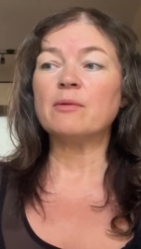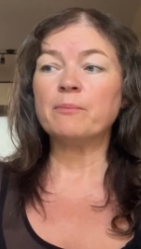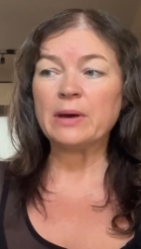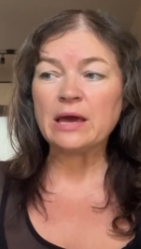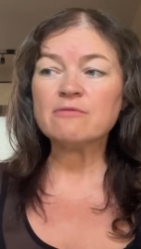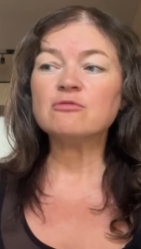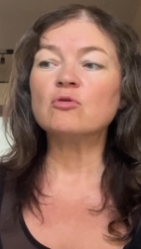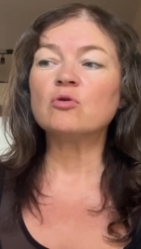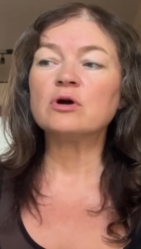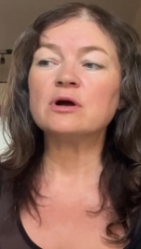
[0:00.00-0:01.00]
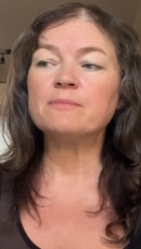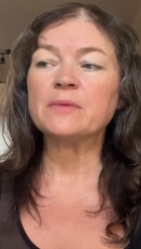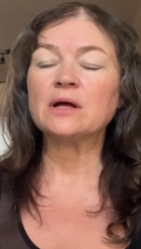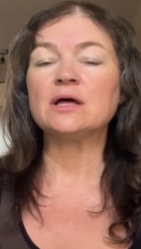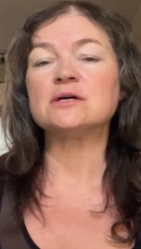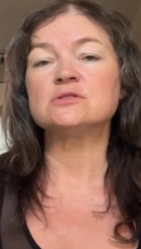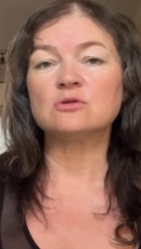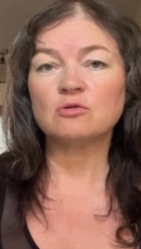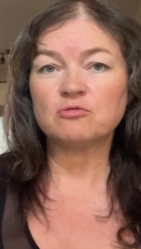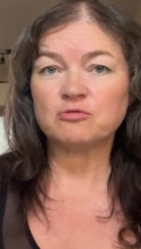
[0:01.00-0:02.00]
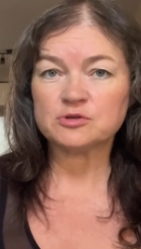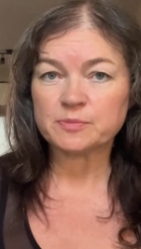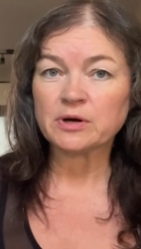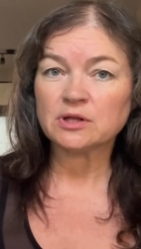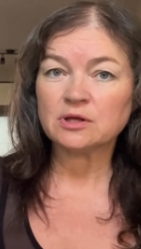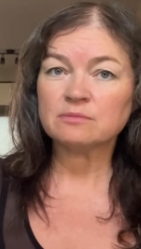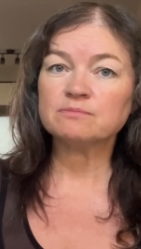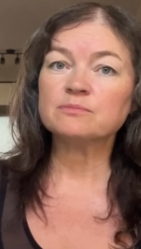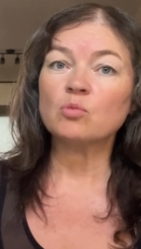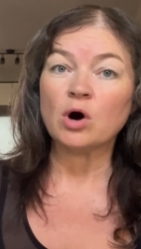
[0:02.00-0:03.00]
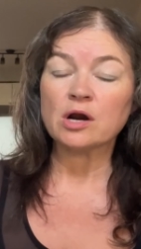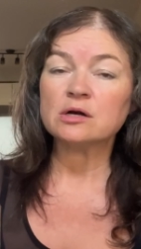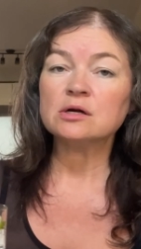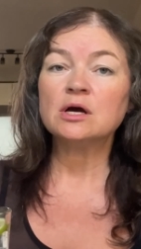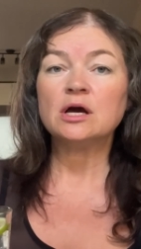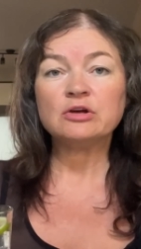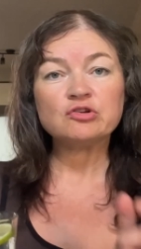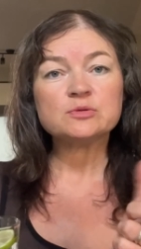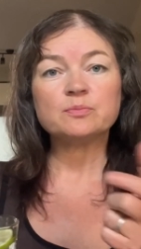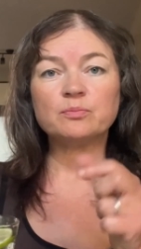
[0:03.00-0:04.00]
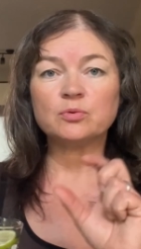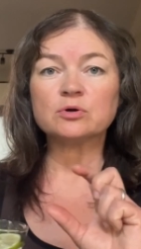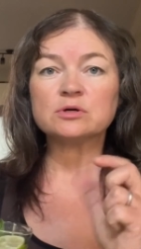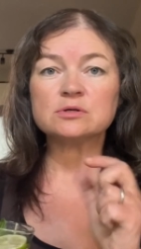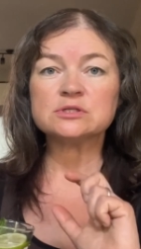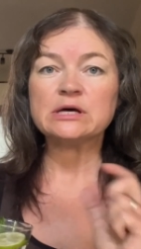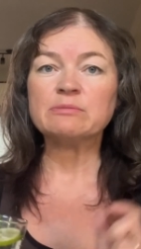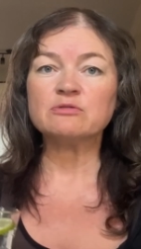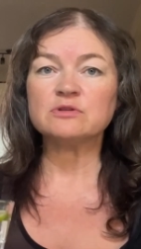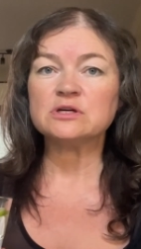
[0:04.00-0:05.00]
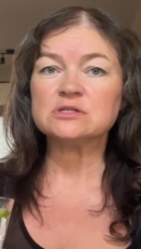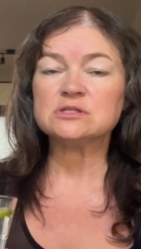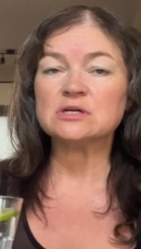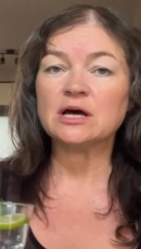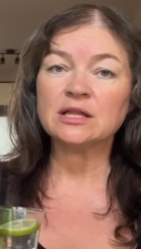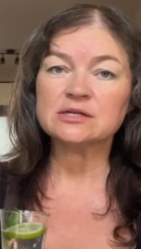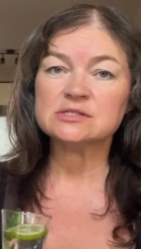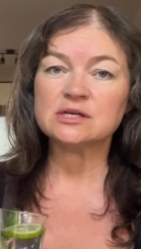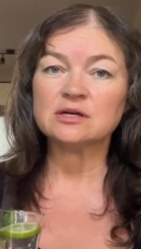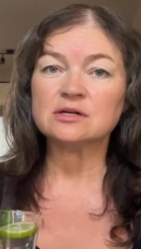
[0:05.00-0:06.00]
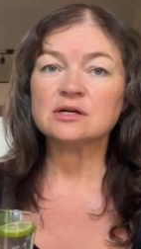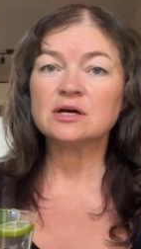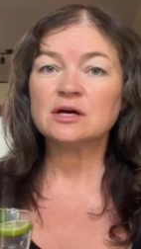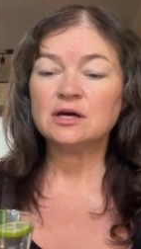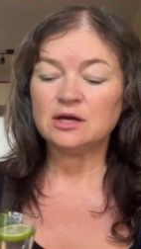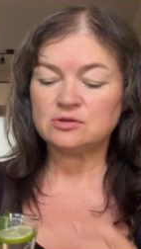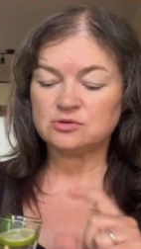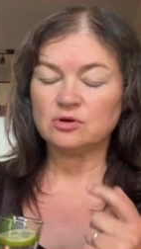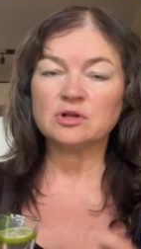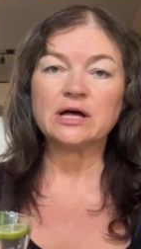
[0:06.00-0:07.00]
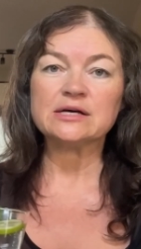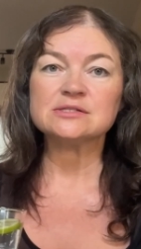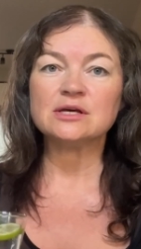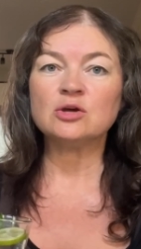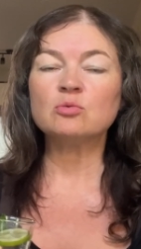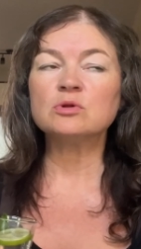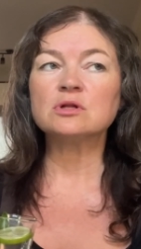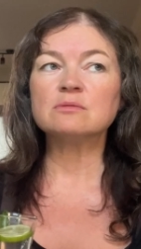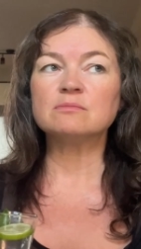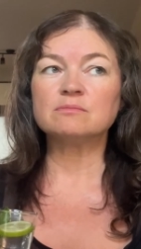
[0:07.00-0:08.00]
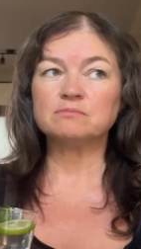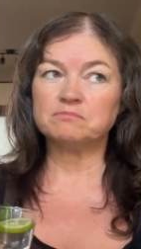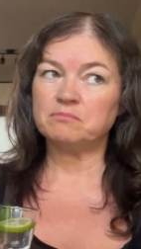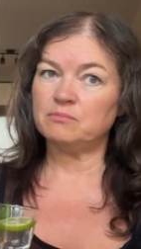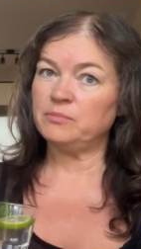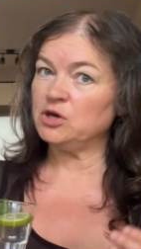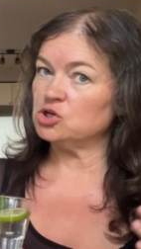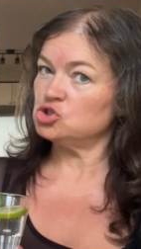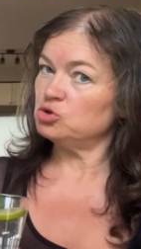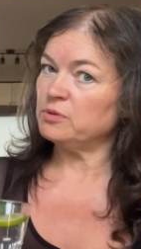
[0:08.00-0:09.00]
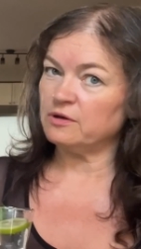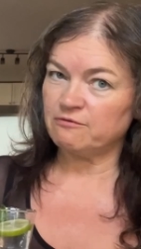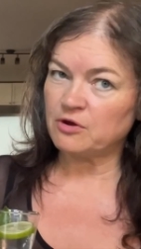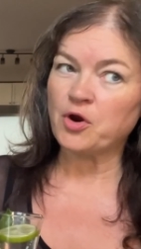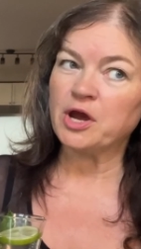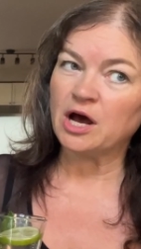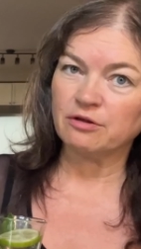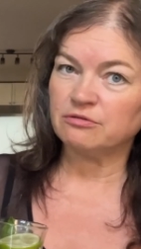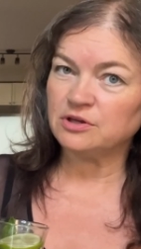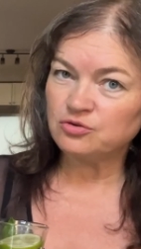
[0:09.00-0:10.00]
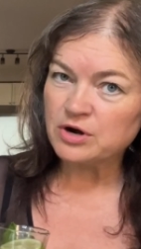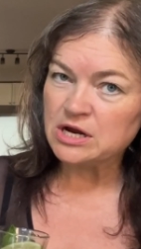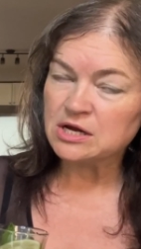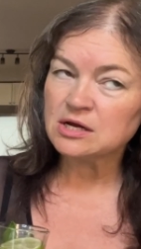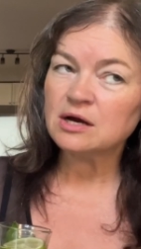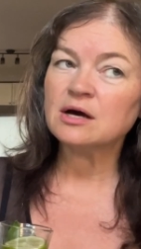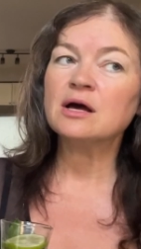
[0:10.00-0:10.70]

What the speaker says: Pay for a glass of sparkling water and just pour some of this elixir into your glass. You will be consuming very healthy drink.